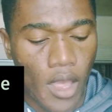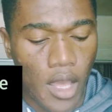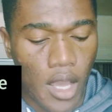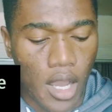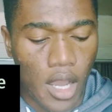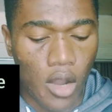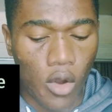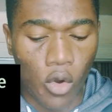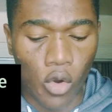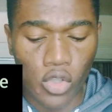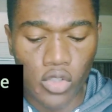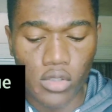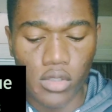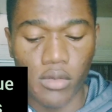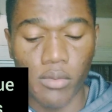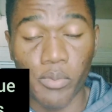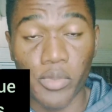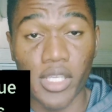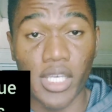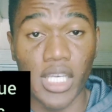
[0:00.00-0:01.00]
odd.
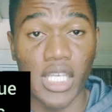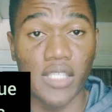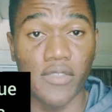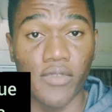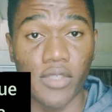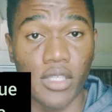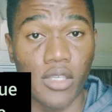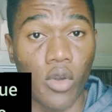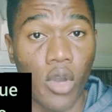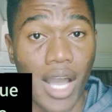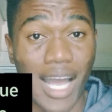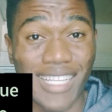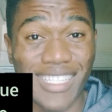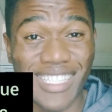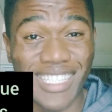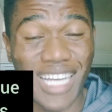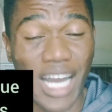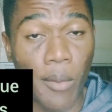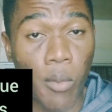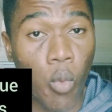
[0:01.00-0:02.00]
PSV
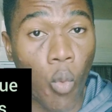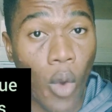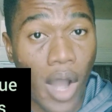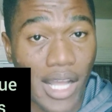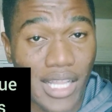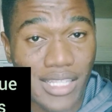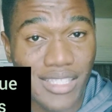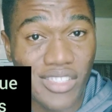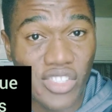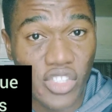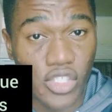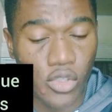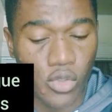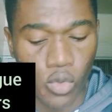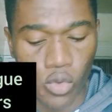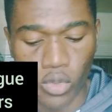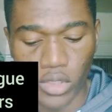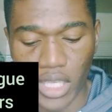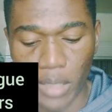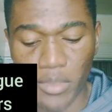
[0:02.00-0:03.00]
handicap
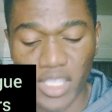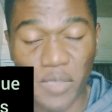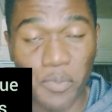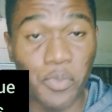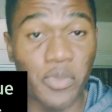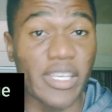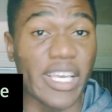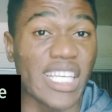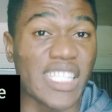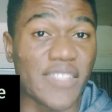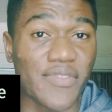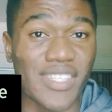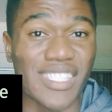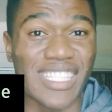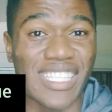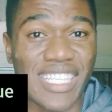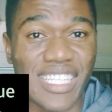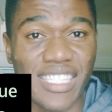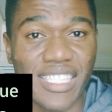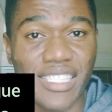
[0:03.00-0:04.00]
1-0. That means PSV is
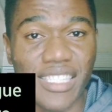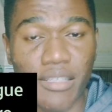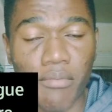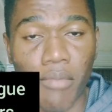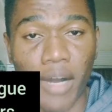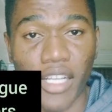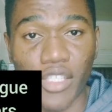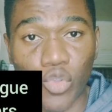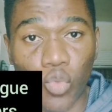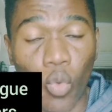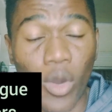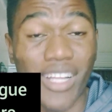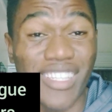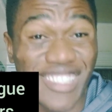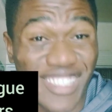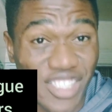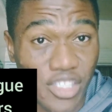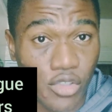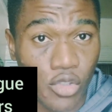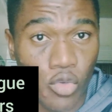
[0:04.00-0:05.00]
leading the match
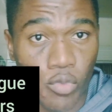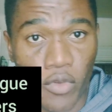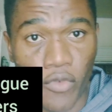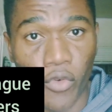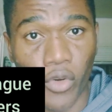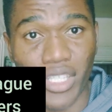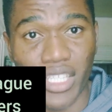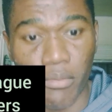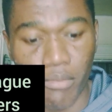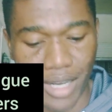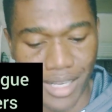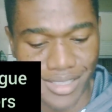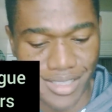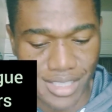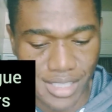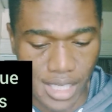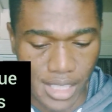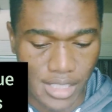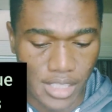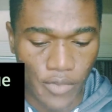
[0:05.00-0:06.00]
1-0 before the match
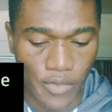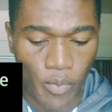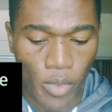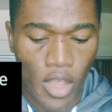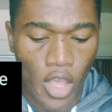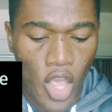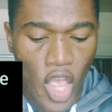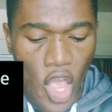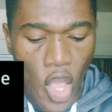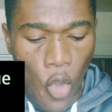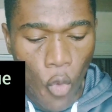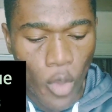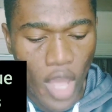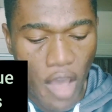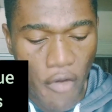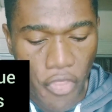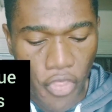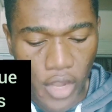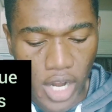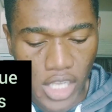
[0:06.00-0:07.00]
starts. We
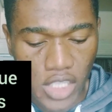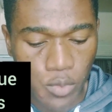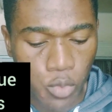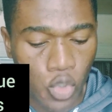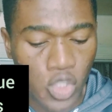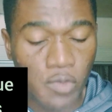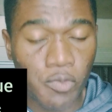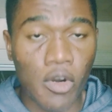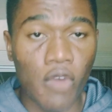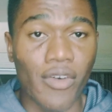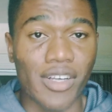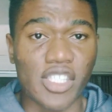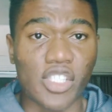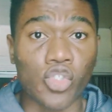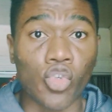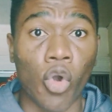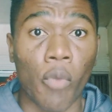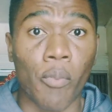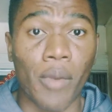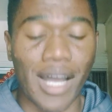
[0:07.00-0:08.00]
have Transbonspor versus
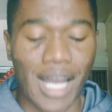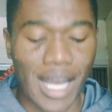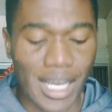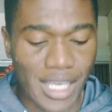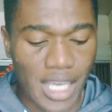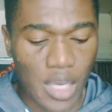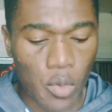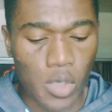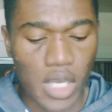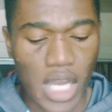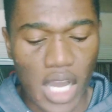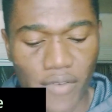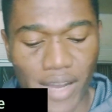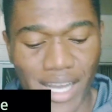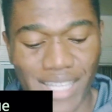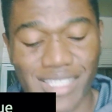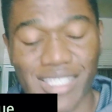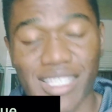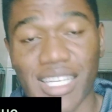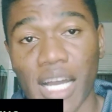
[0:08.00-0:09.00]
Copenhagen. We have
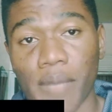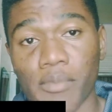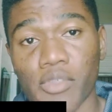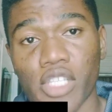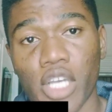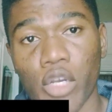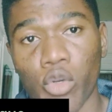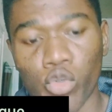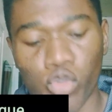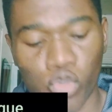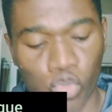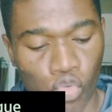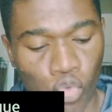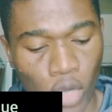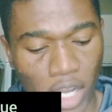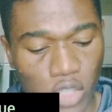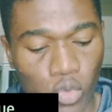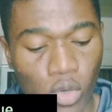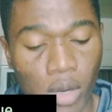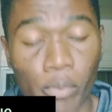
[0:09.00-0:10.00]
handicap 0-2
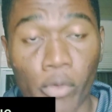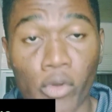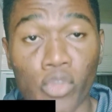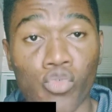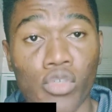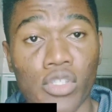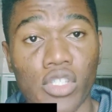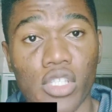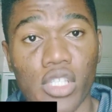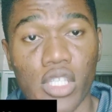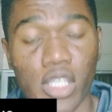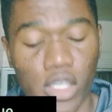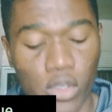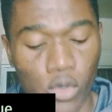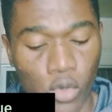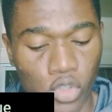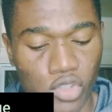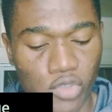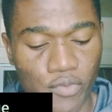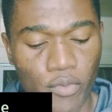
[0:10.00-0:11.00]
at 1.23
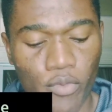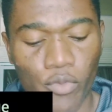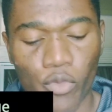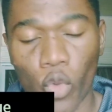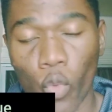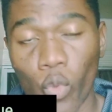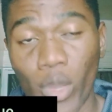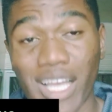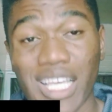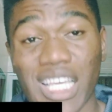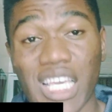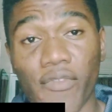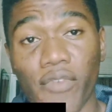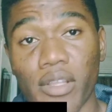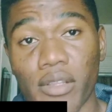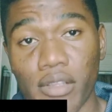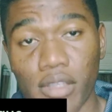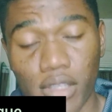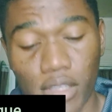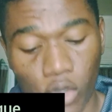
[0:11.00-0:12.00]
odd. We are
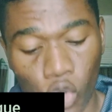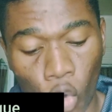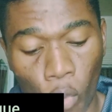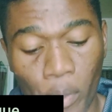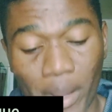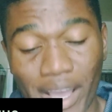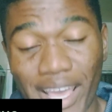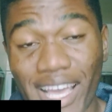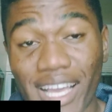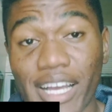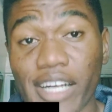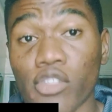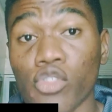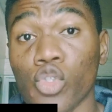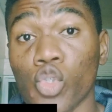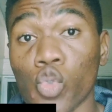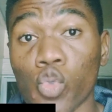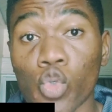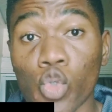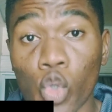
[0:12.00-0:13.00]
giving Copenhagen
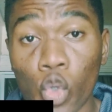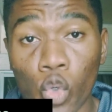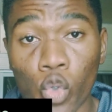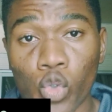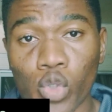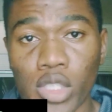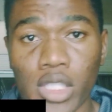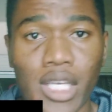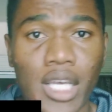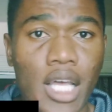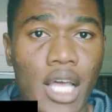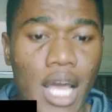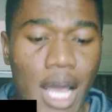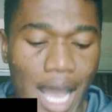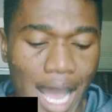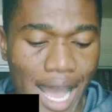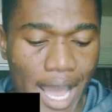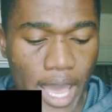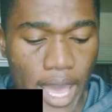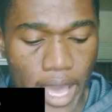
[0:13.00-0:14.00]
2 goals
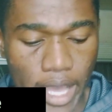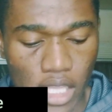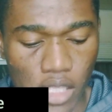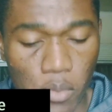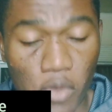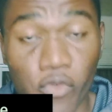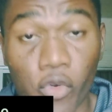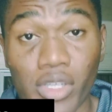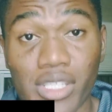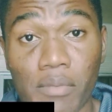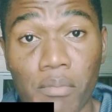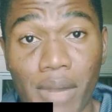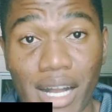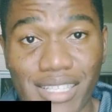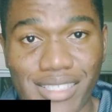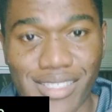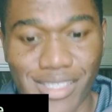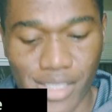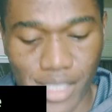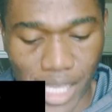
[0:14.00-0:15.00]
ahead before the match
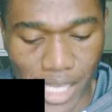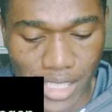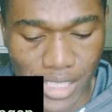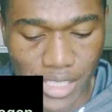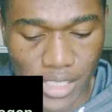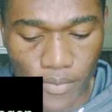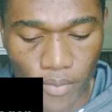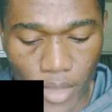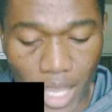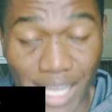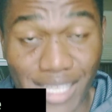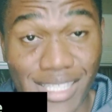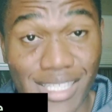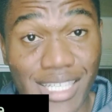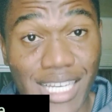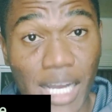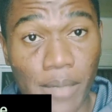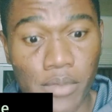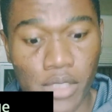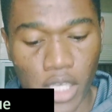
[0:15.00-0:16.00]
starts.
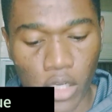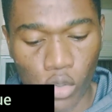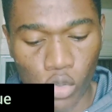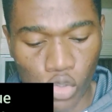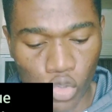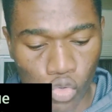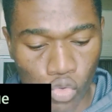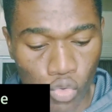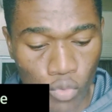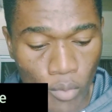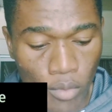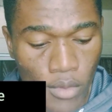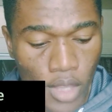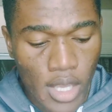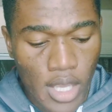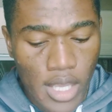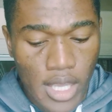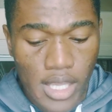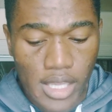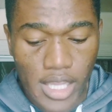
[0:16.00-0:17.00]
Handicap 0-2.
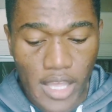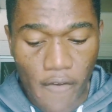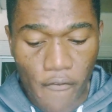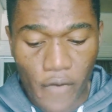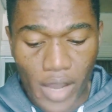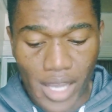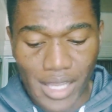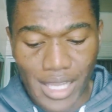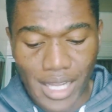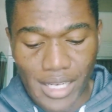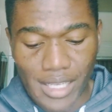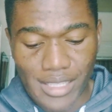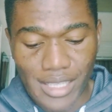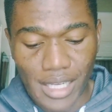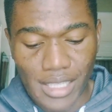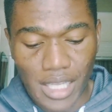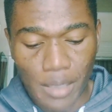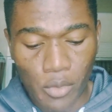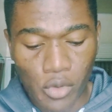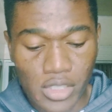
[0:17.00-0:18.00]
Then finally,
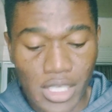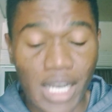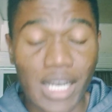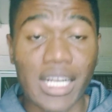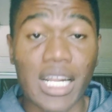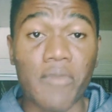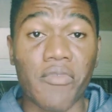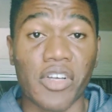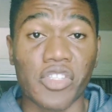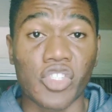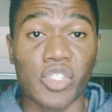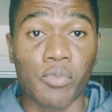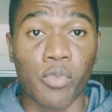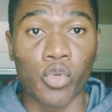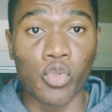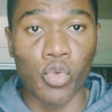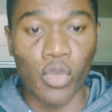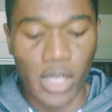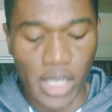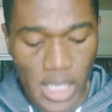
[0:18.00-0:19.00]
Dynamo Zagreb versus
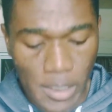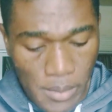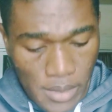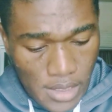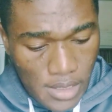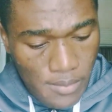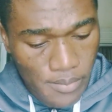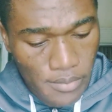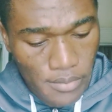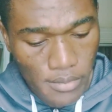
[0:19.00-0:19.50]
Bodo Glimt.